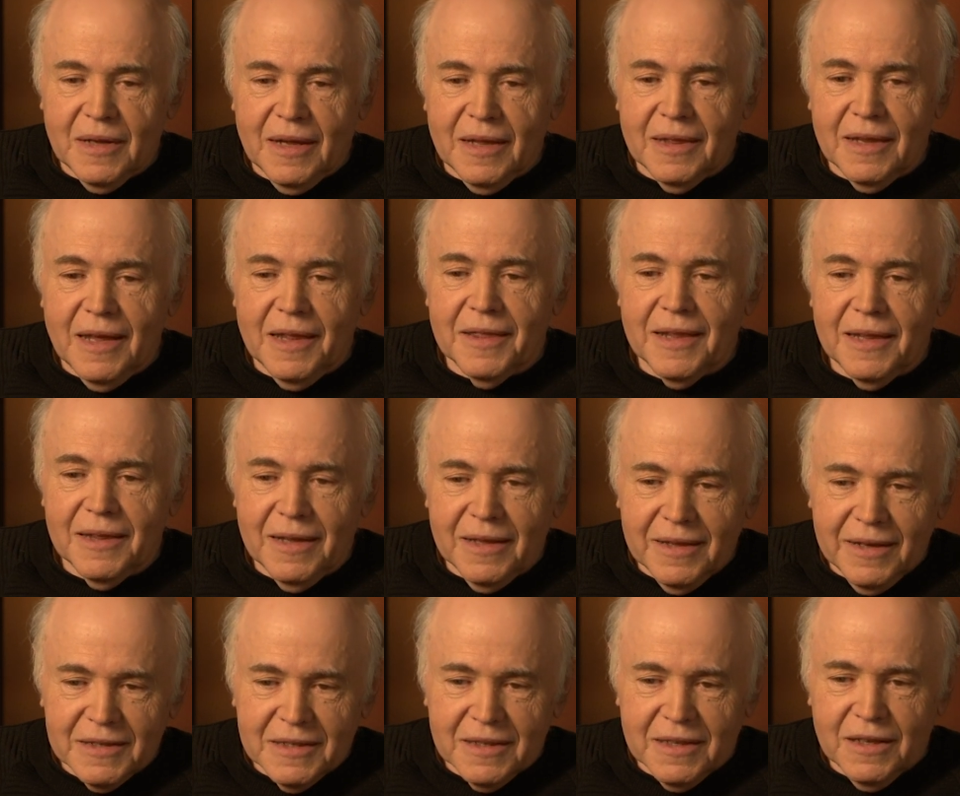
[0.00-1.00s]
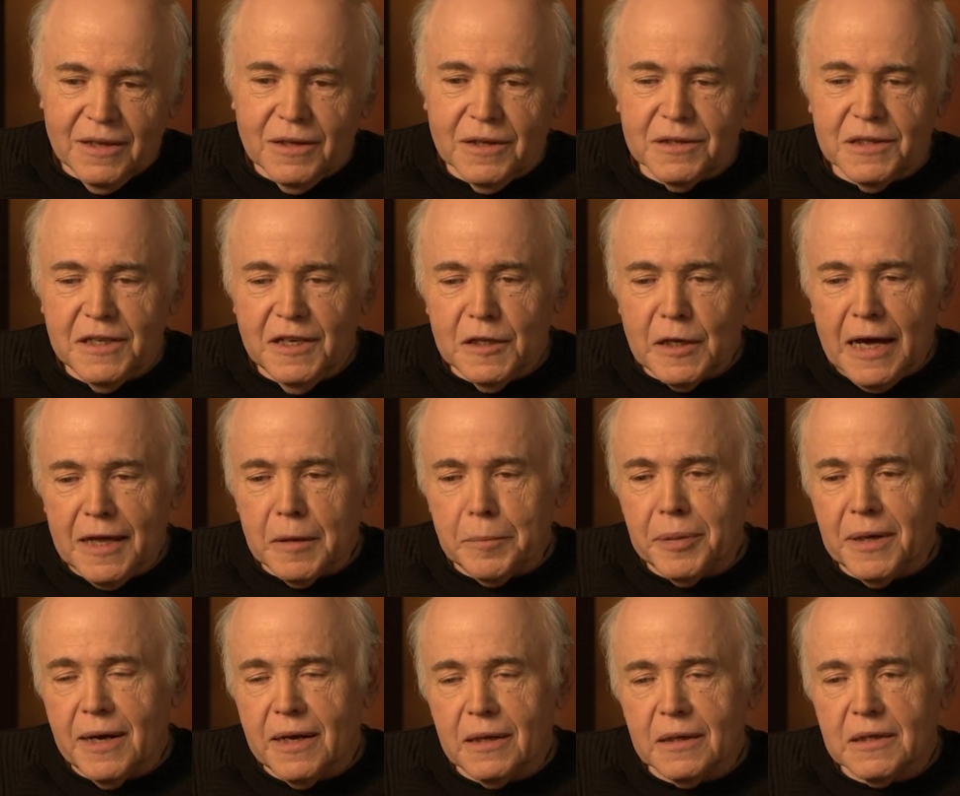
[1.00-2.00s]
And, and you can see the, how, the
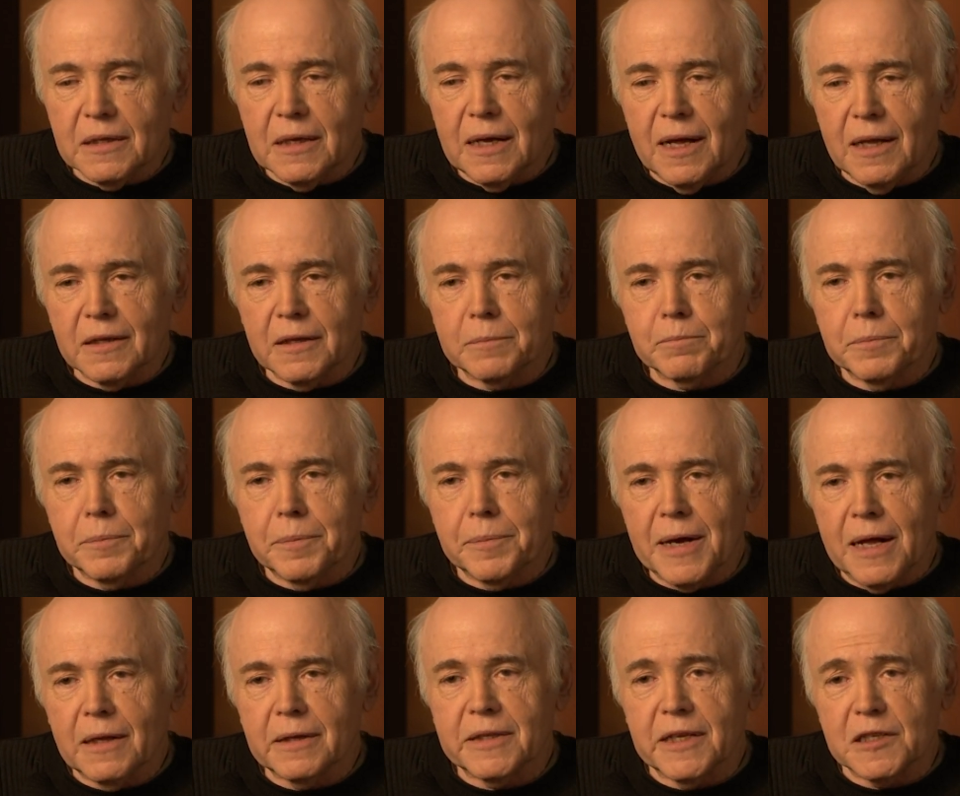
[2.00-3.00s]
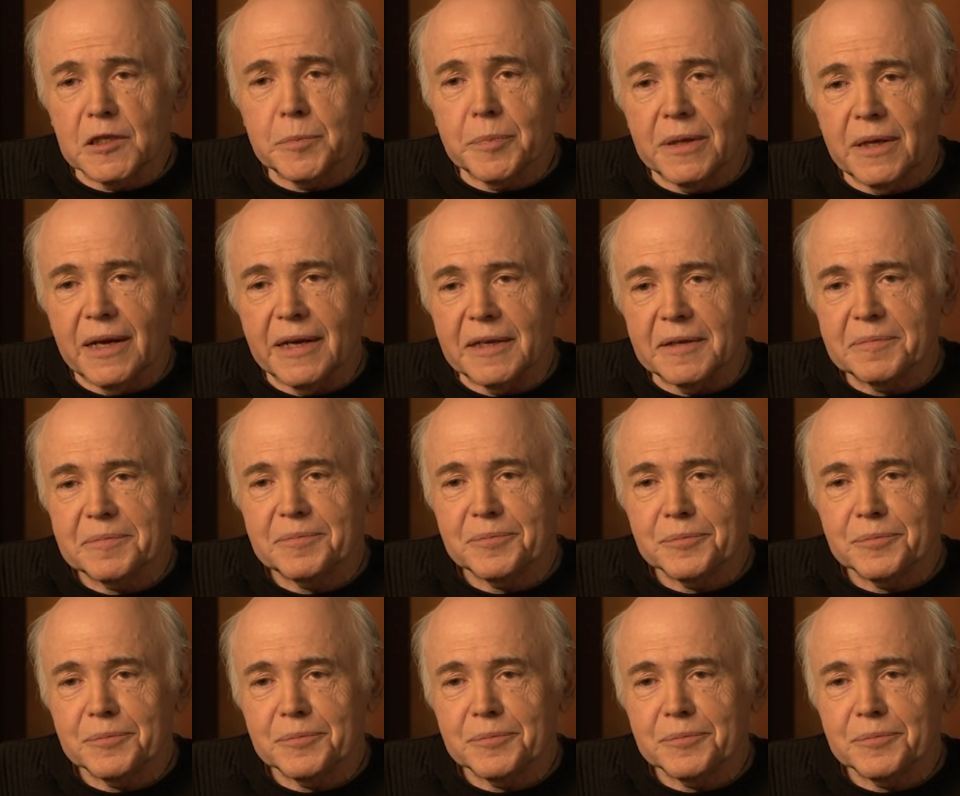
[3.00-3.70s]
pol- how the politics play.